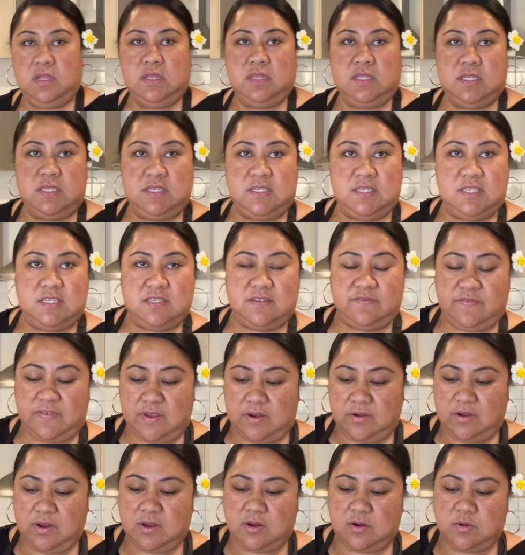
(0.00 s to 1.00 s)
This is
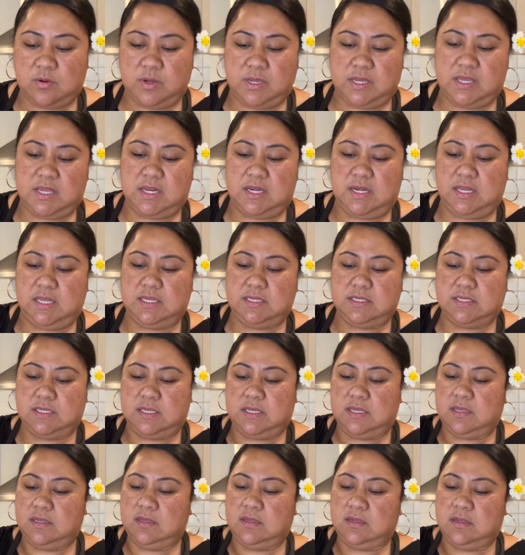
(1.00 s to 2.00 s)
very quick and
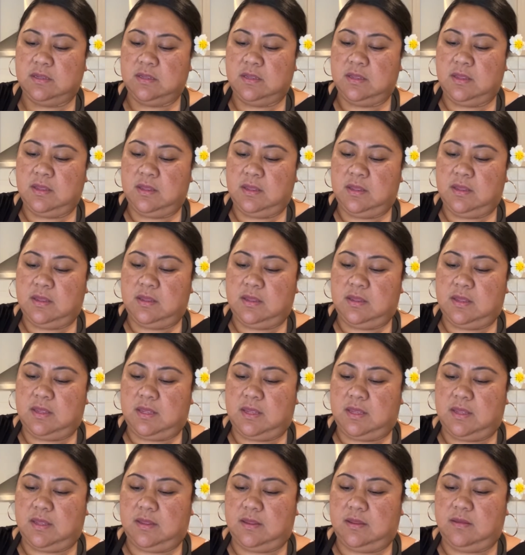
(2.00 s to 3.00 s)
easy.
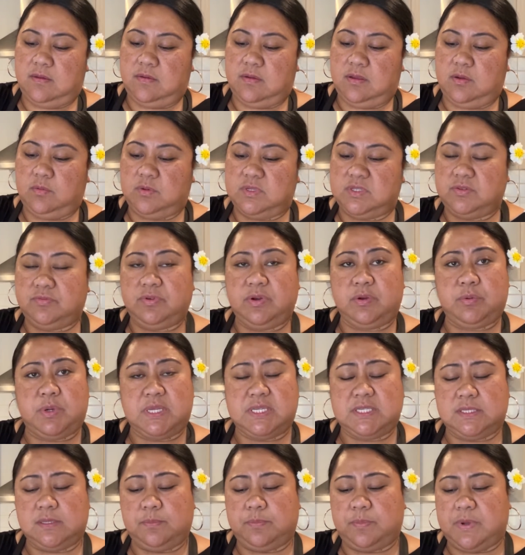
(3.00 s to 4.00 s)
It was
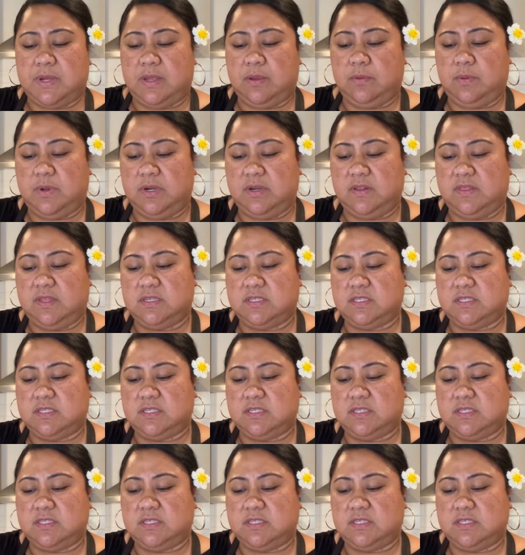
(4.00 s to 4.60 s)
requested by one of the